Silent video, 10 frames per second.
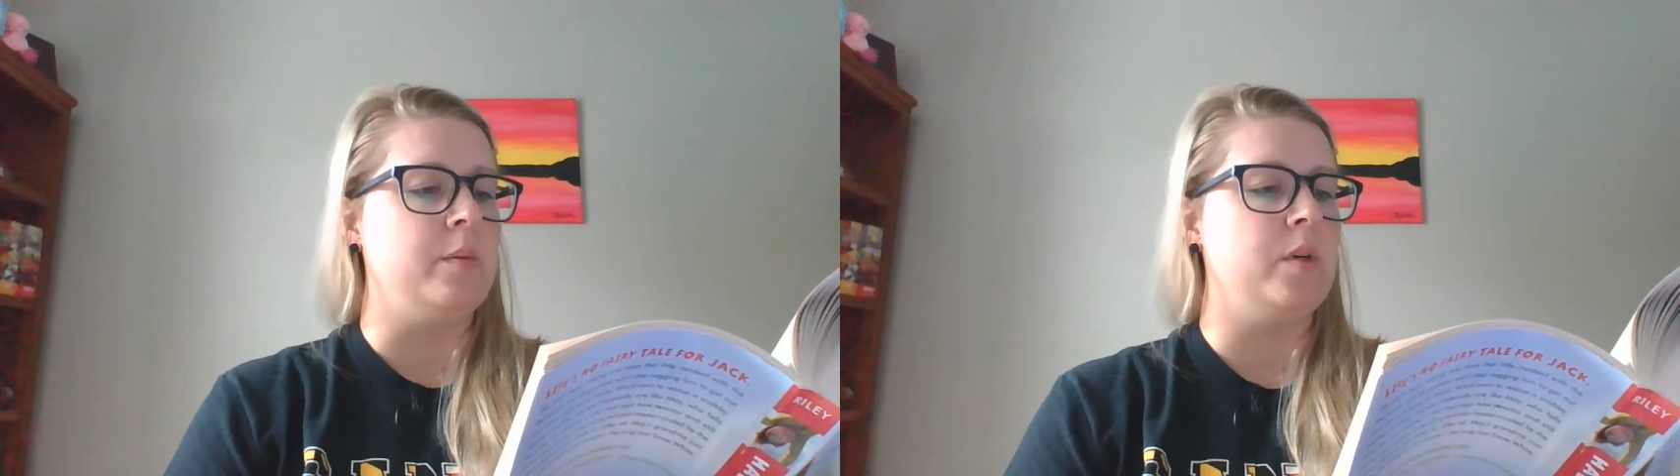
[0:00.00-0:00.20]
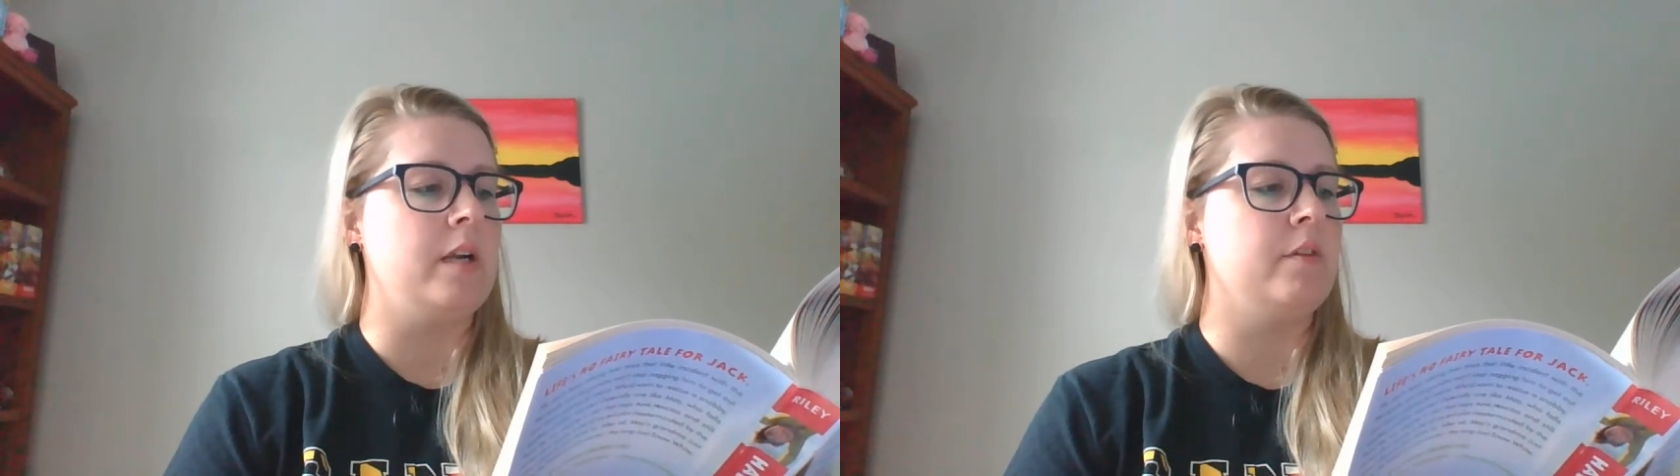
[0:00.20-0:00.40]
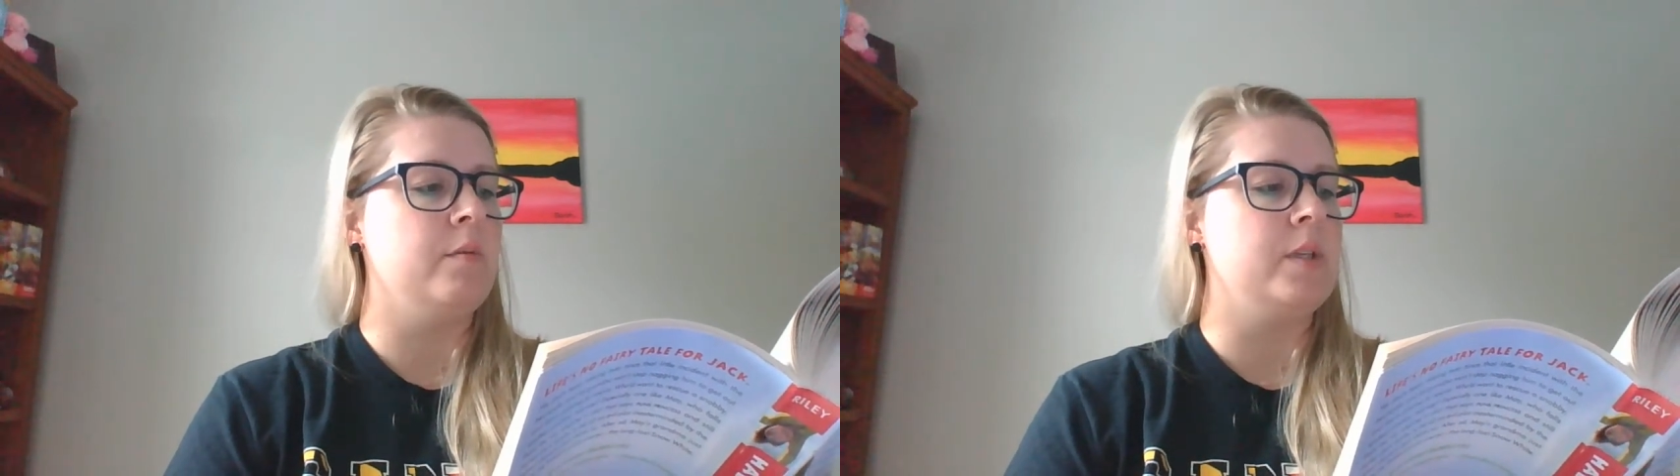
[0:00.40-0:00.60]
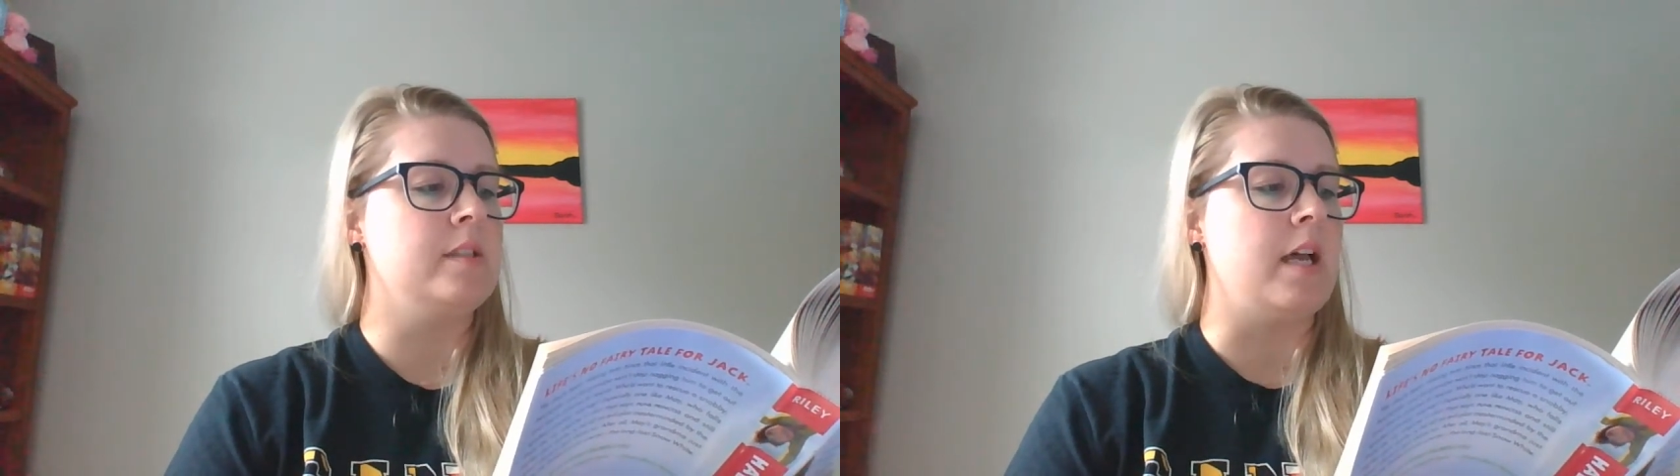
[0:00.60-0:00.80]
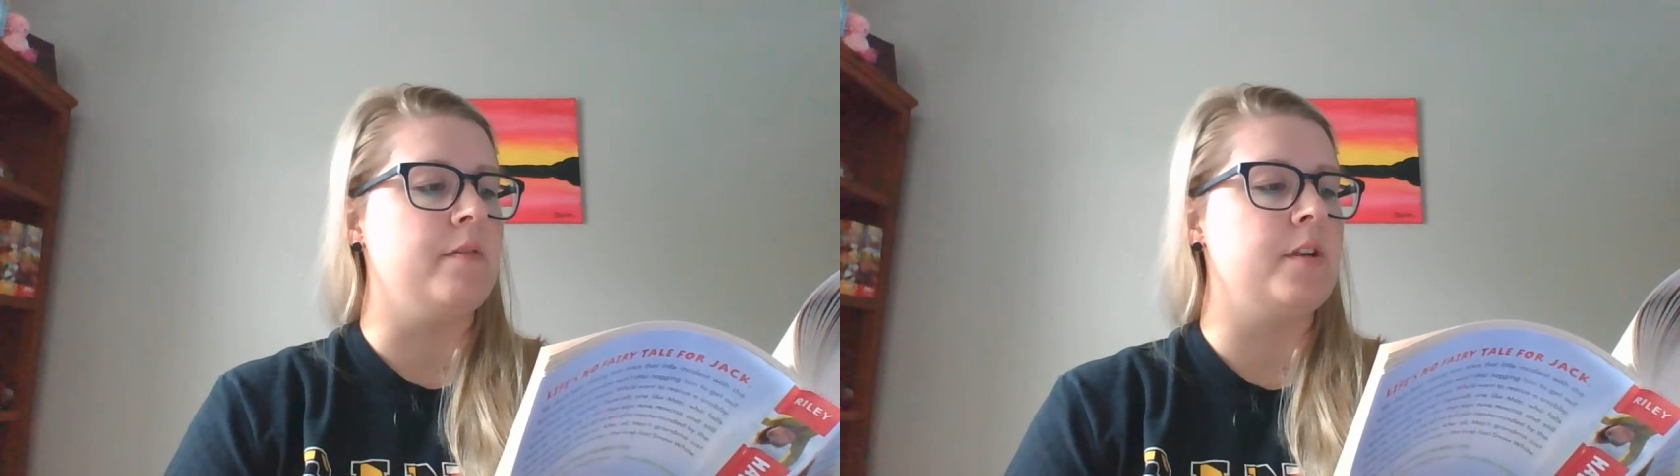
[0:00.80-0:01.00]
and whatever
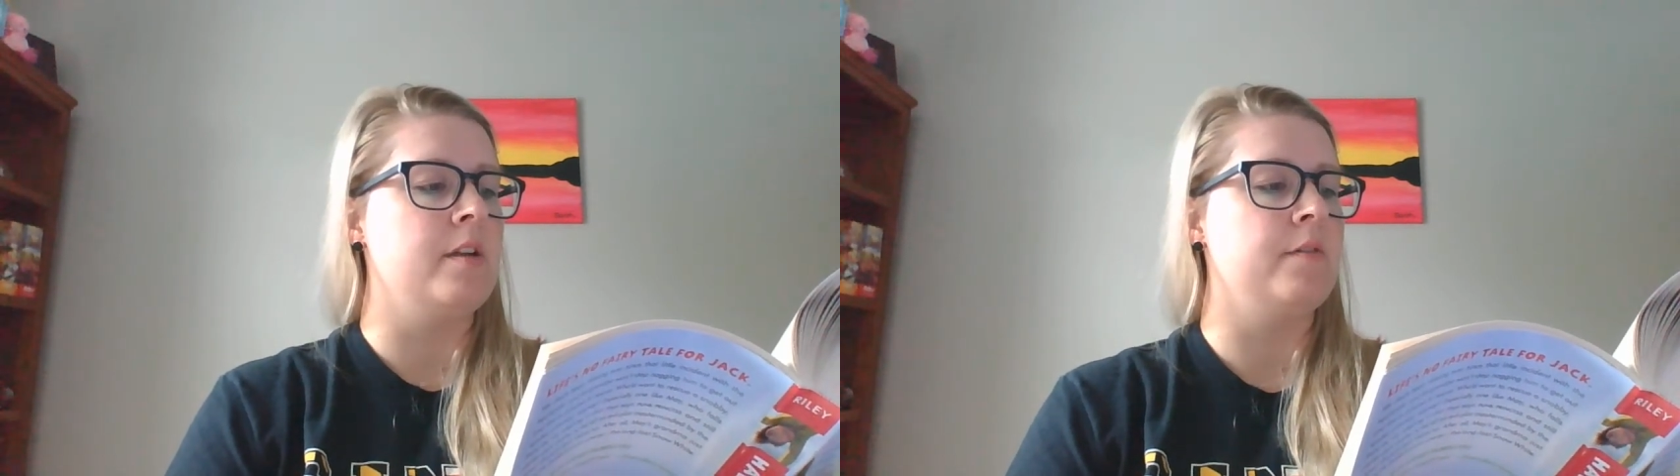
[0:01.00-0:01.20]
was left